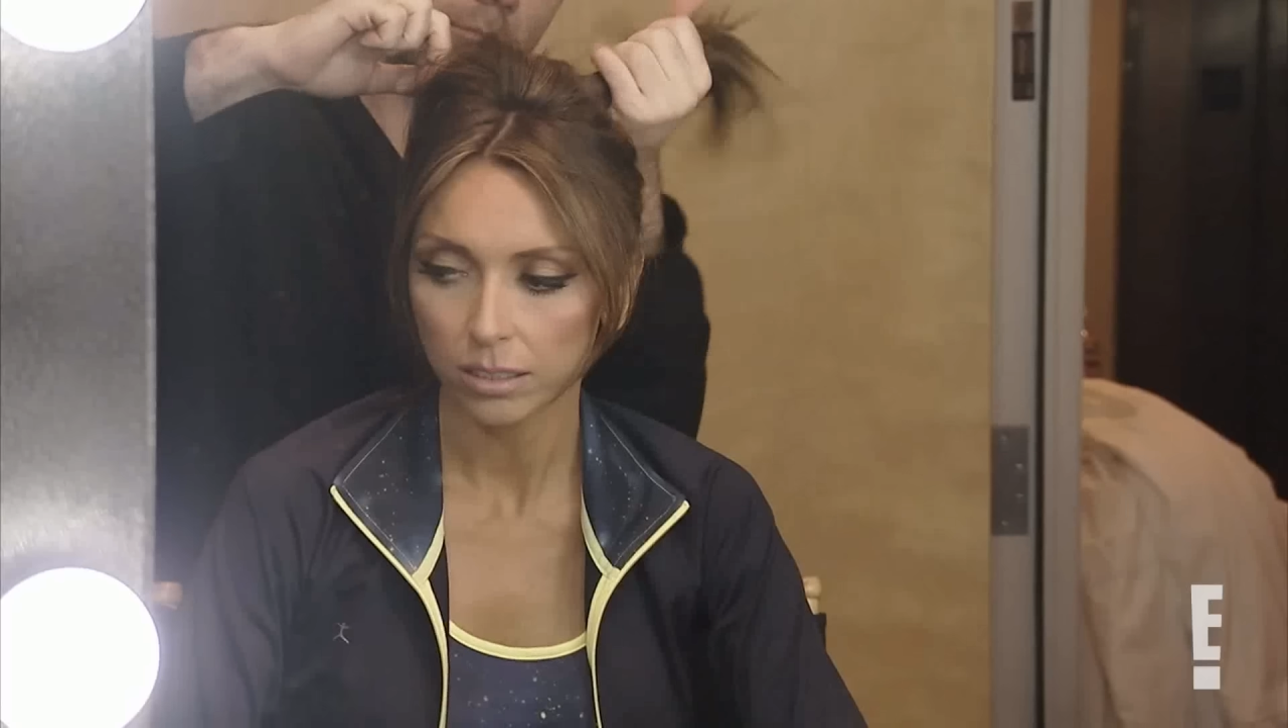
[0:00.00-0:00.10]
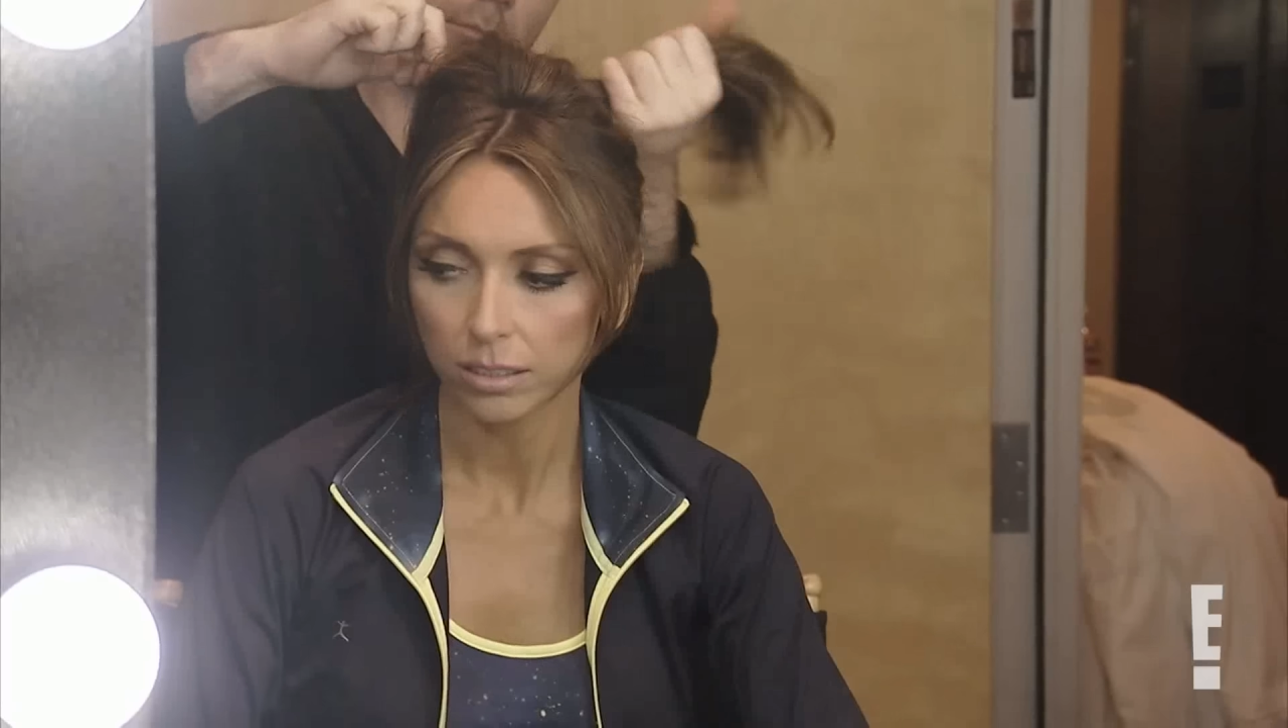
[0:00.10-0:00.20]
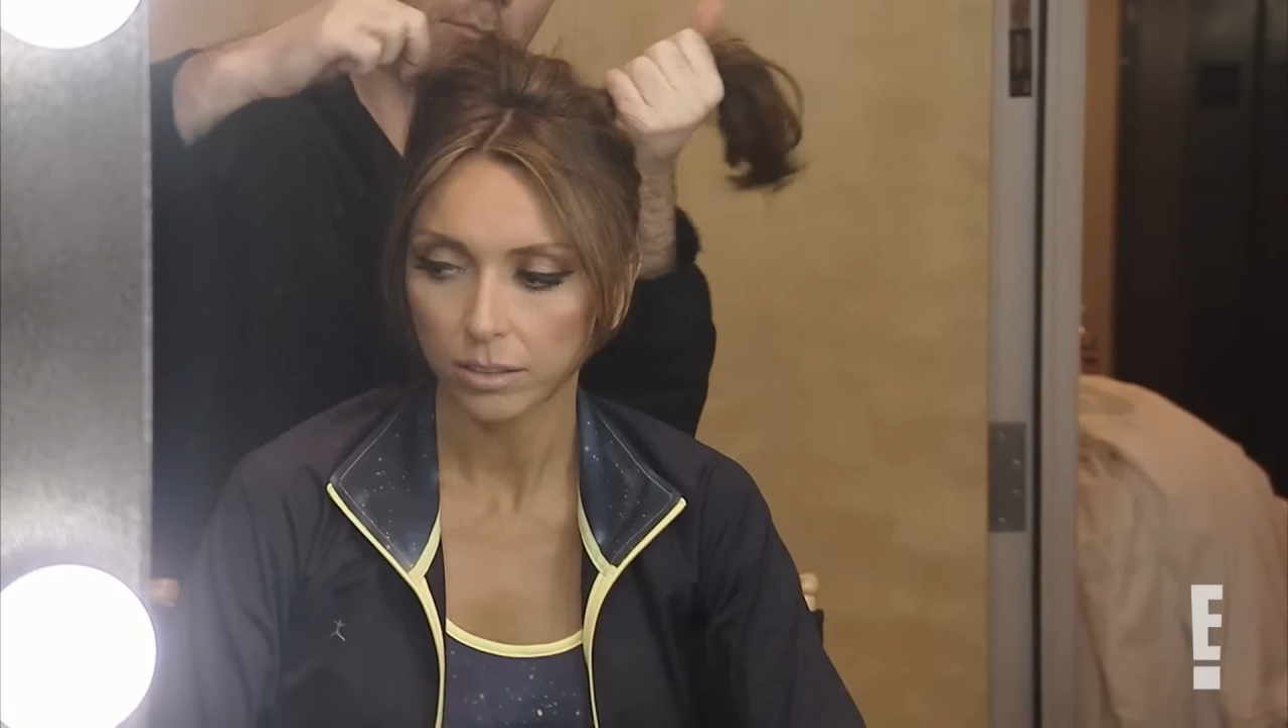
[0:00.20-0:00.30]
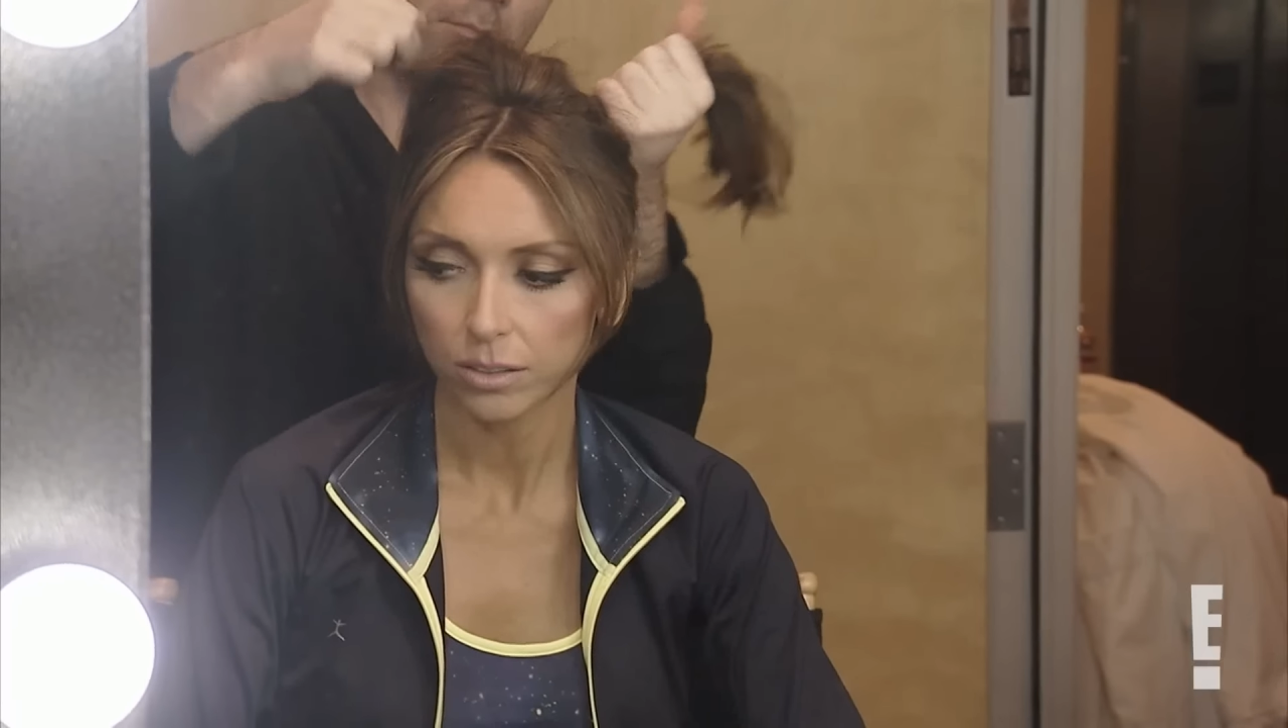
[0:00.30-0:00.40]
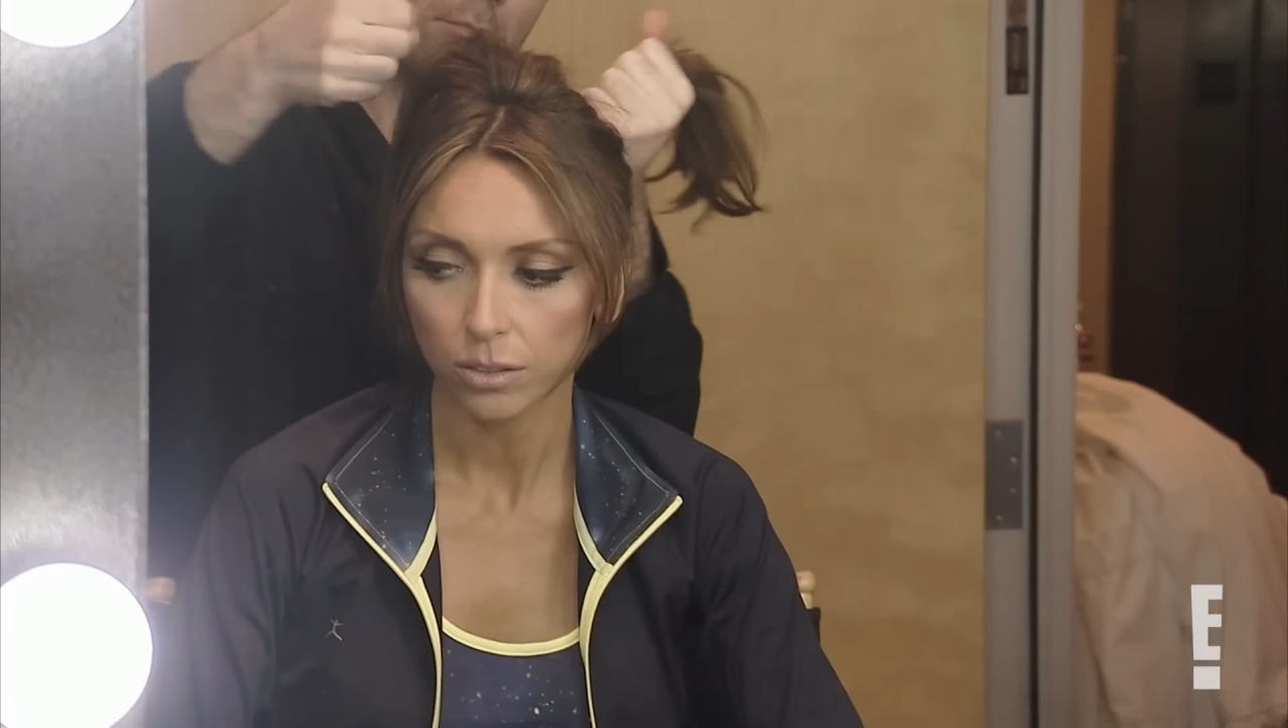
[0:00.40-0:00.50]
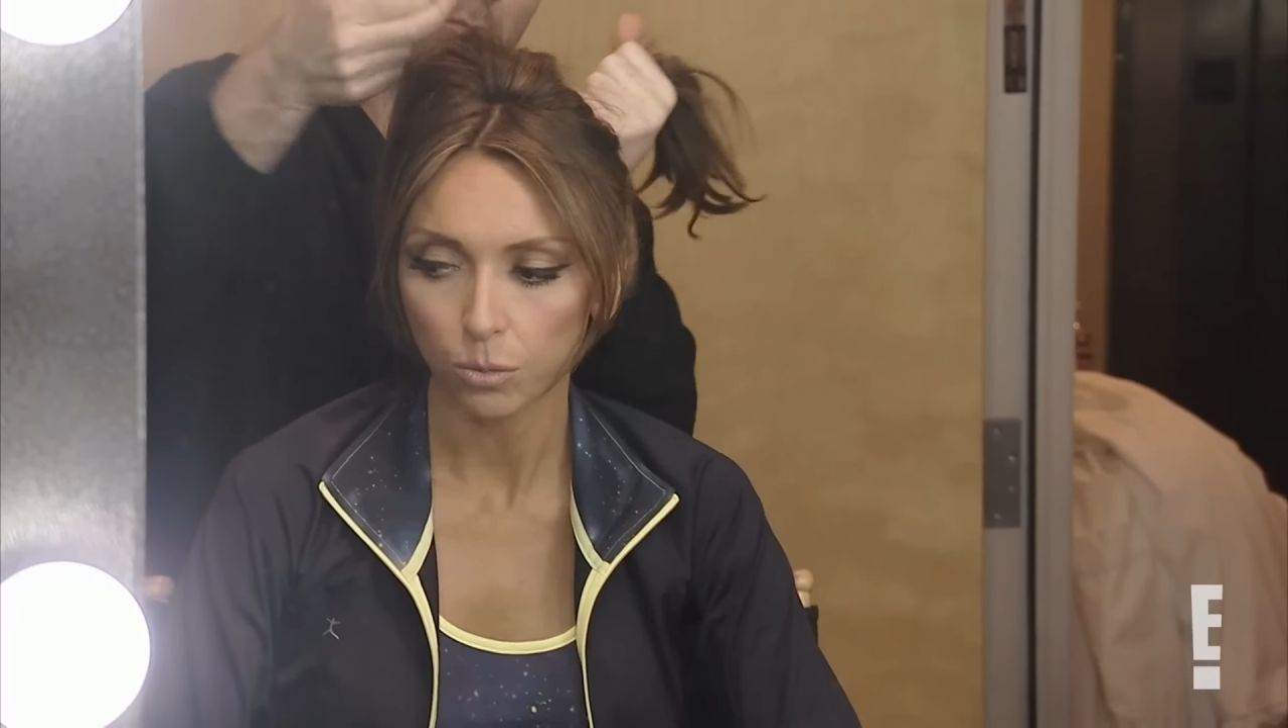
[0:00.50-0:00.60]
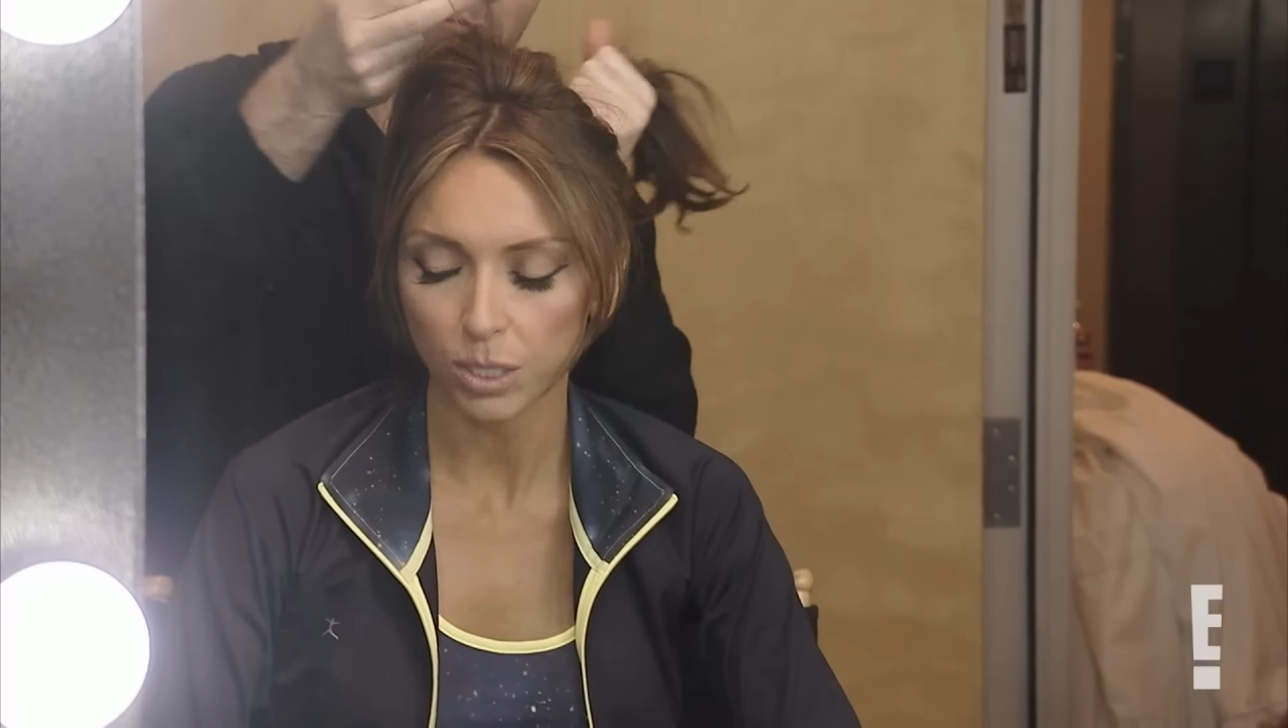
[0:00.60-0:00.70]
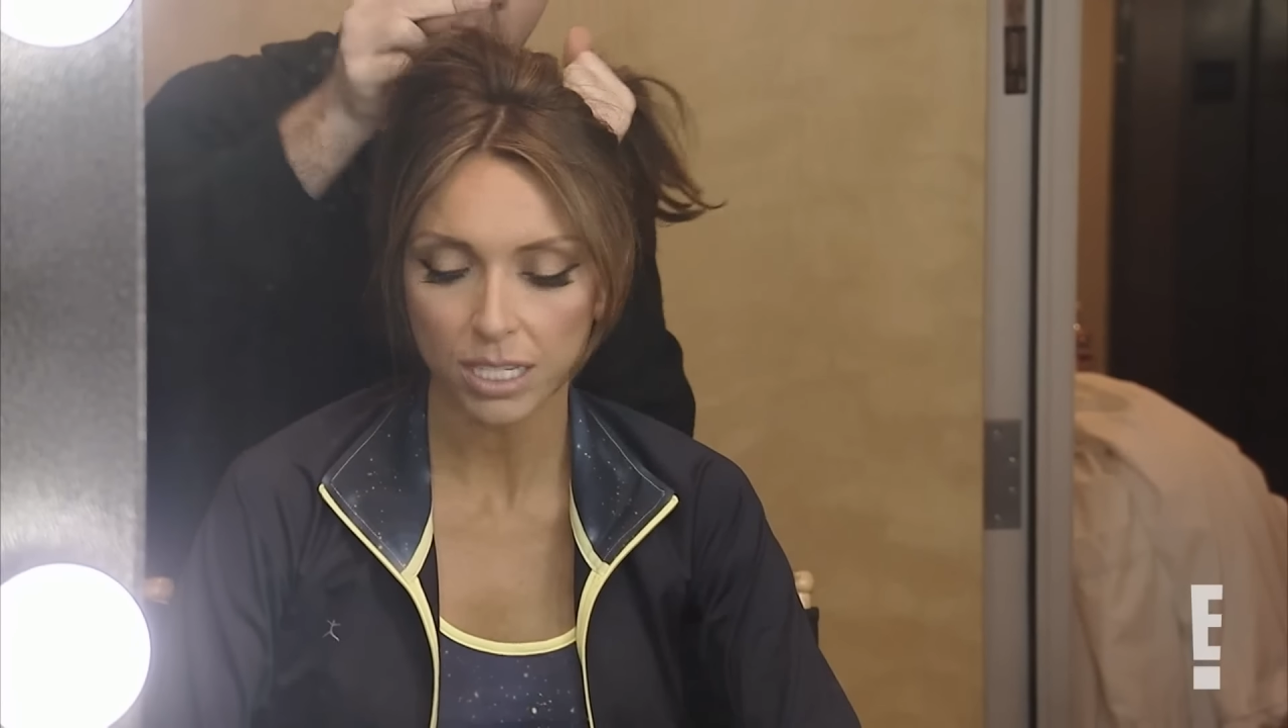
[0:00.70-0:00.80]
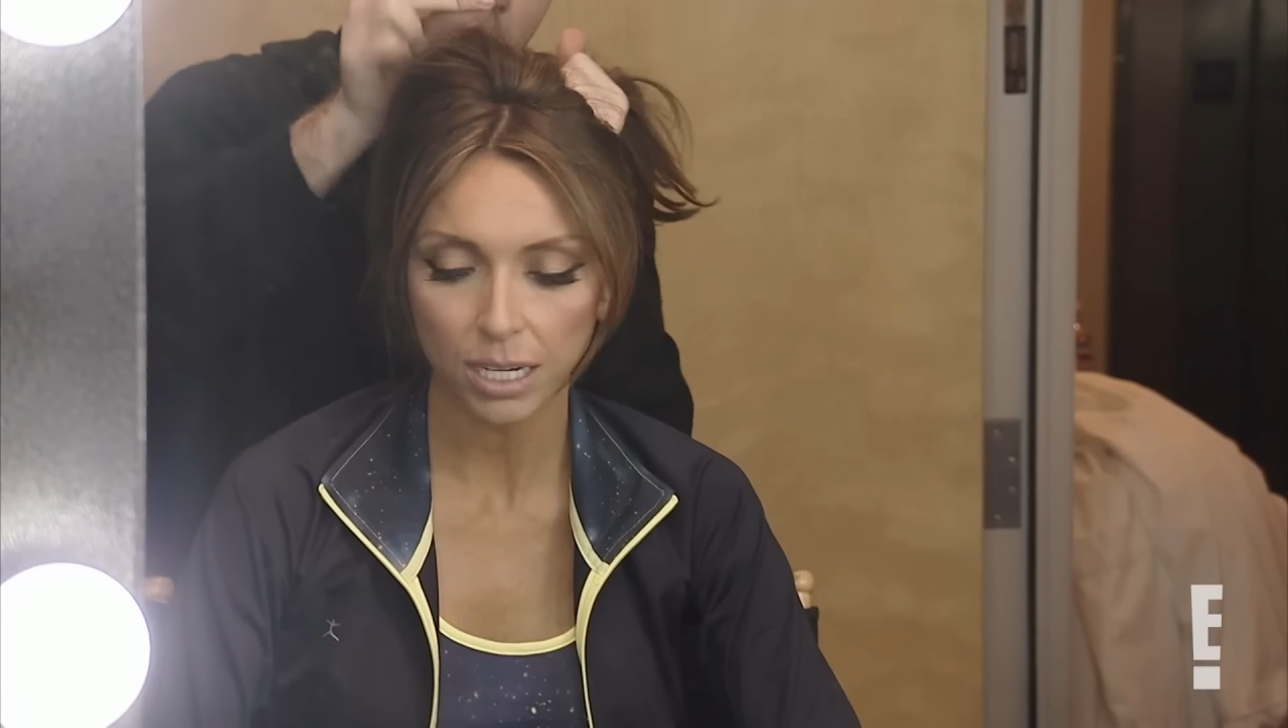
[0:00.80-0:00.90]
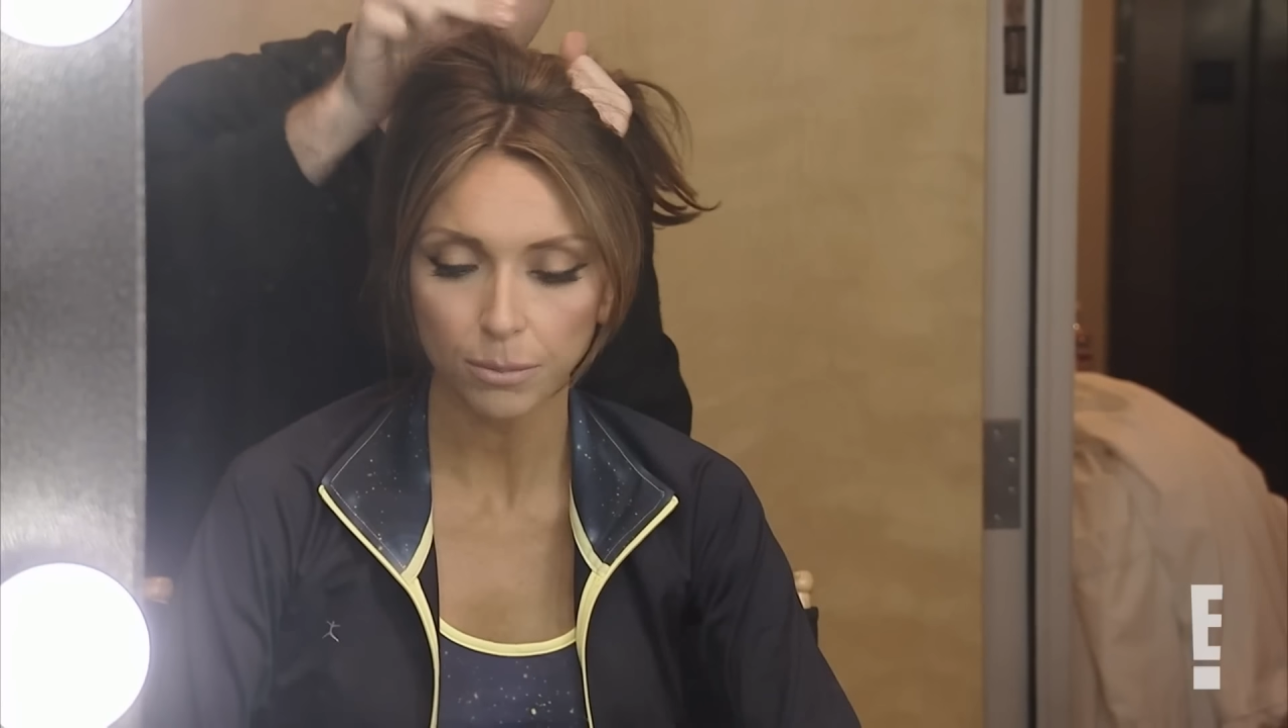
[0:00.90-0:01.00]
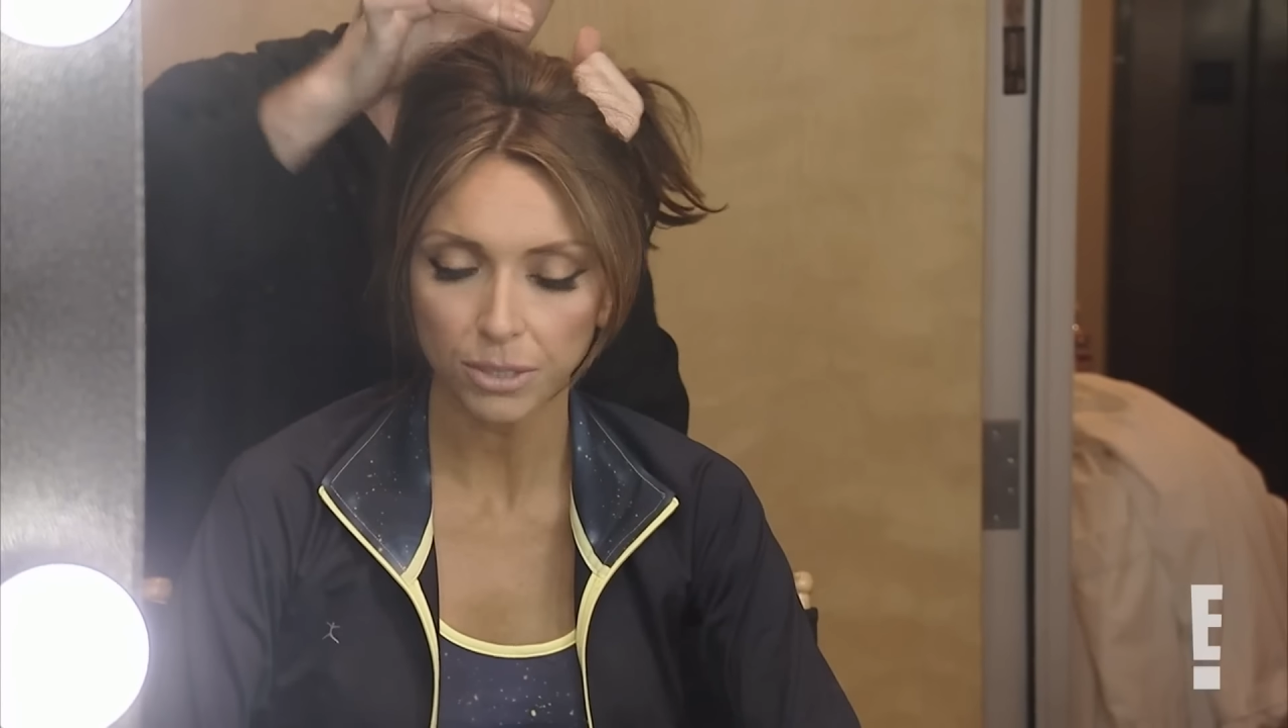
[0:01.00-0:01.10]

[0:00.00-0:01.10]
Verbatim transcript: Yeah. What time